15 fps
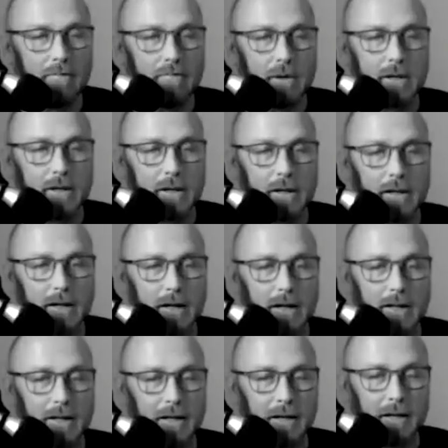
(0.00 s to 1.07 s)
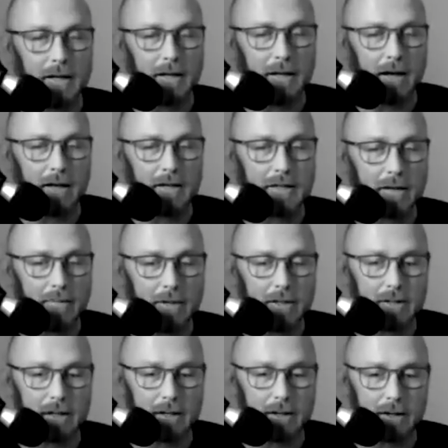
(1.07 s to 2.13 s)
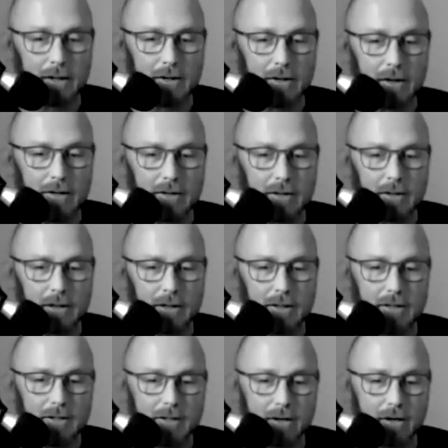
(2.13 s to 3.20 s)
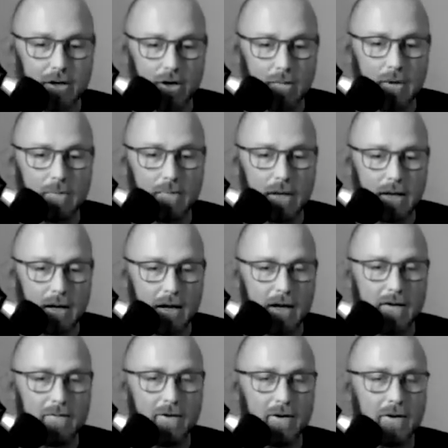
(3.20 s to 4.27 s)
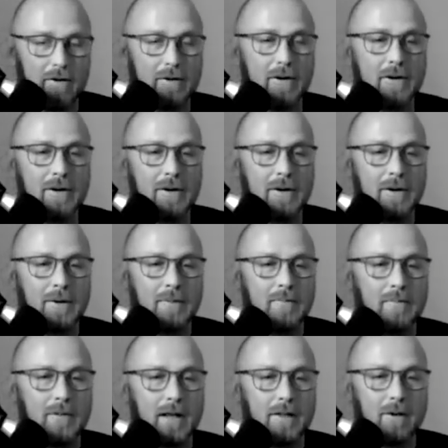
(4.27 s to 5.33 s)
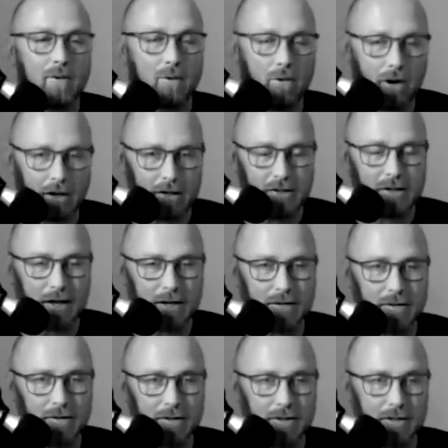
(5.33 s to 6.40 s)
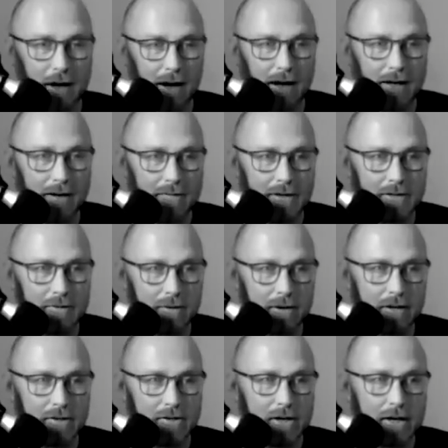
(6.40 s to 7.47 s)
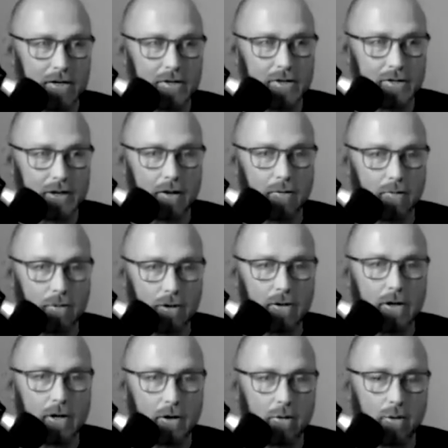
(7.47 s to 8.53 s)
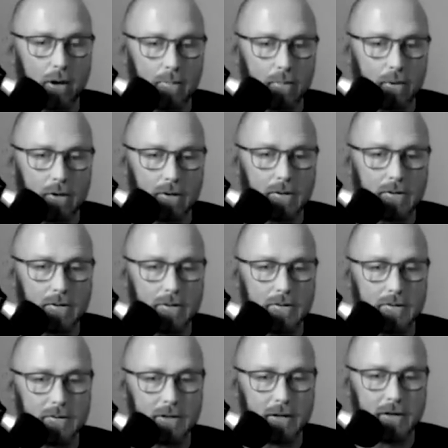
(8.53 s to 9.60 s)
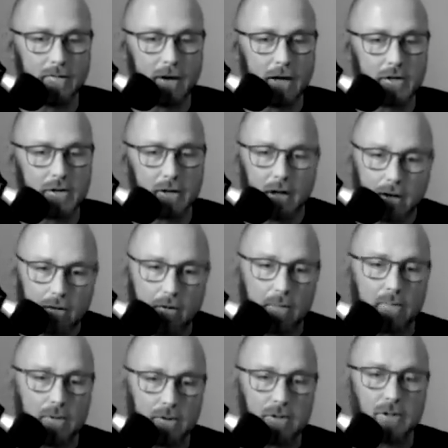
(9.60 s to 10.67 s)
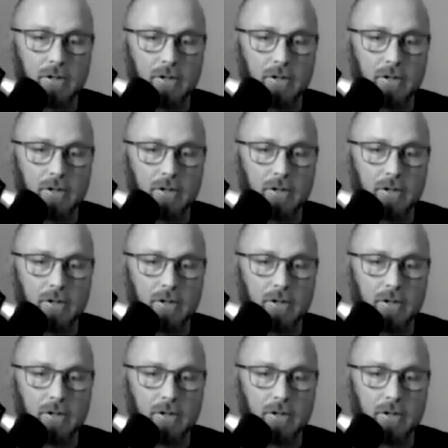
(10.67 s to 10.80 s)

but like at the end of the day, some of these, it's the human behavior and the organizational design of these organizations that really cripple innovation. It cripples